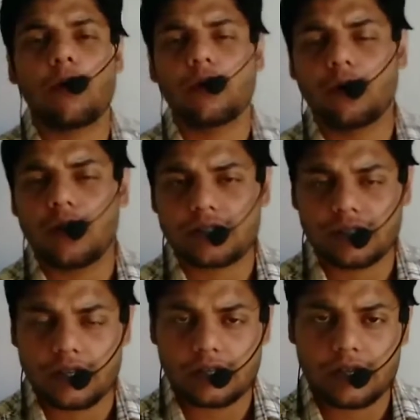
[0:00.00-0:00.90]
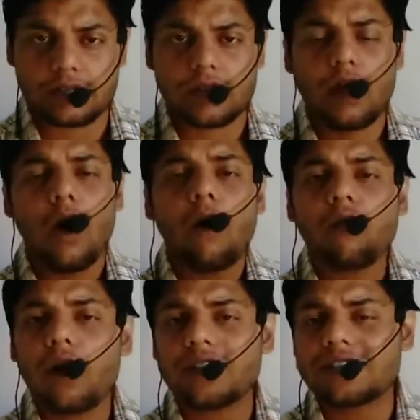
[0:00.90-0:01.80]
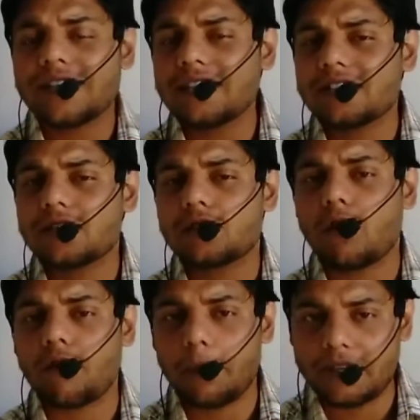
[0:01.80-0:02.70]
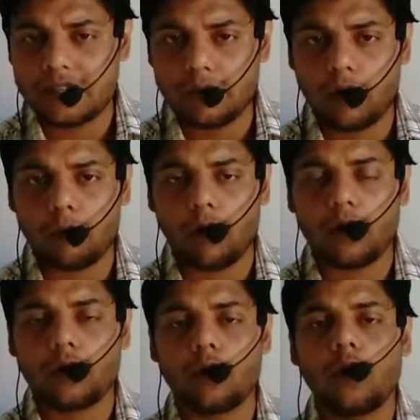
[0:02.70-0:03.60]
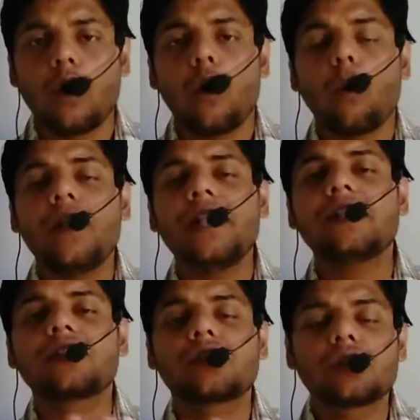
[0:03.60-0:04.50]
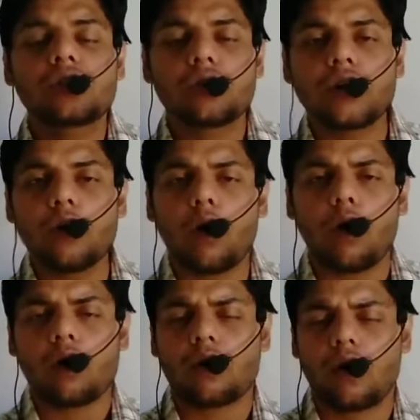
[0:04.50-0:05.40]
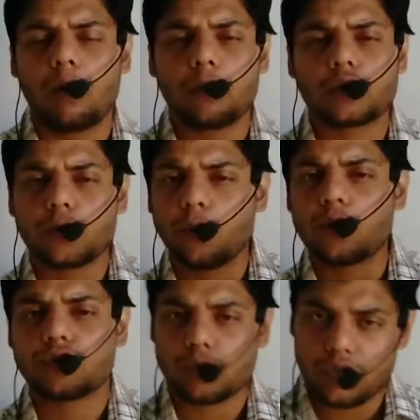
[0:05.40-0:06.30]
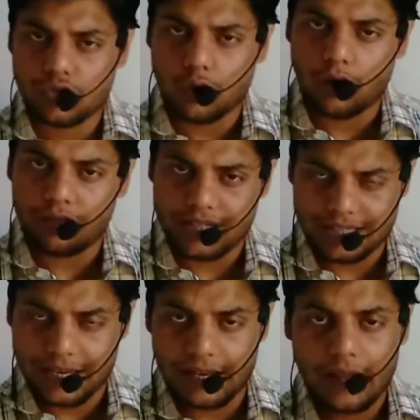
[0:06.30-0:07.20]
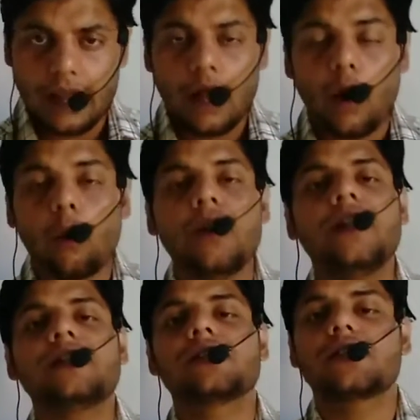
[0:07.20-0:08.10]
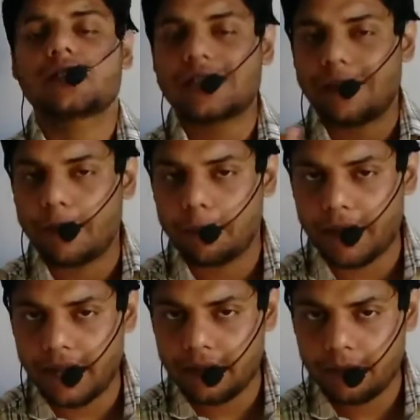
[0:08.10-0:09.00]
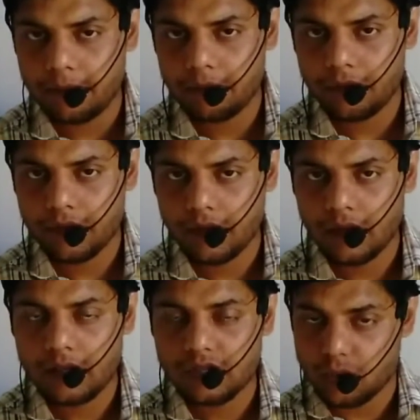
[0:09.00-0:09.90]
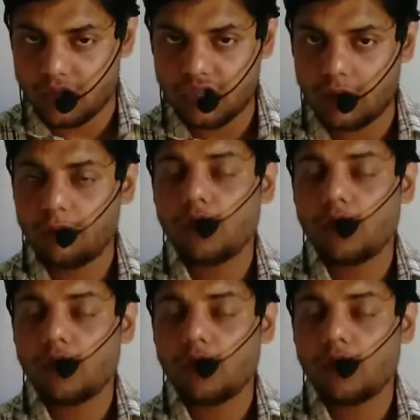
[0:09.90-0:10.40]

molecule are synthesized. For the synthesis of MHC1 molecule, we need 3 or almost 4 structure of the cell. We need cell membrane structure,